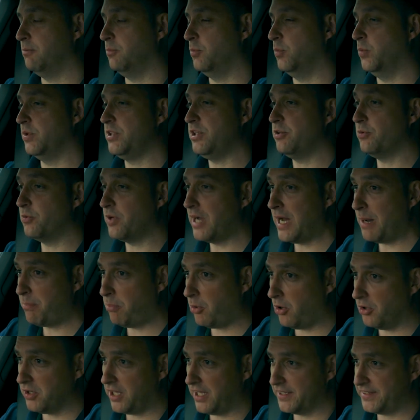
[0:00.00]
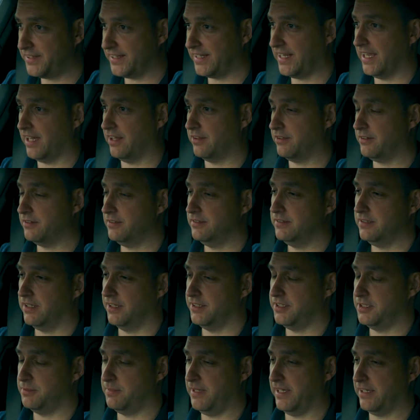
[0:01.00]
when you wrap all that together
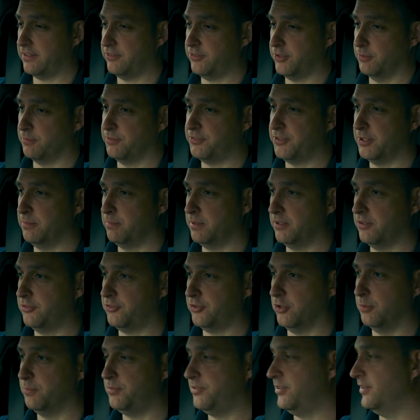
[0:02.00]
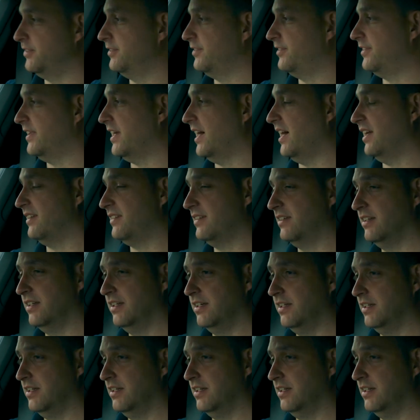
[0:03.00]
and you make some simple assumptions that